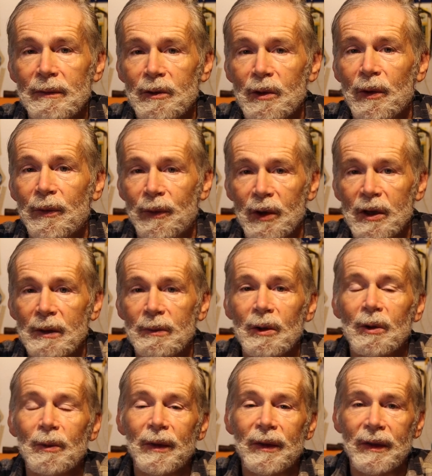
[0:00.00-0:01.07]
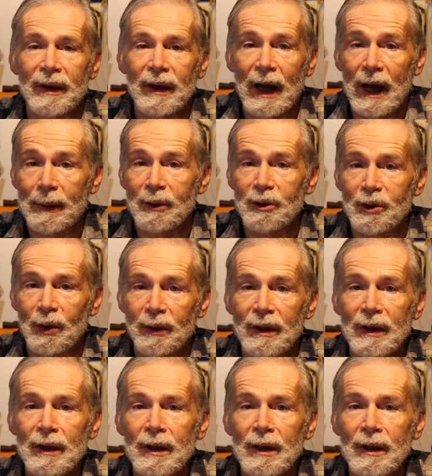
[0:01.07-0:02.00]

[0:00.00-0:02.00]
comfortable with Amazon.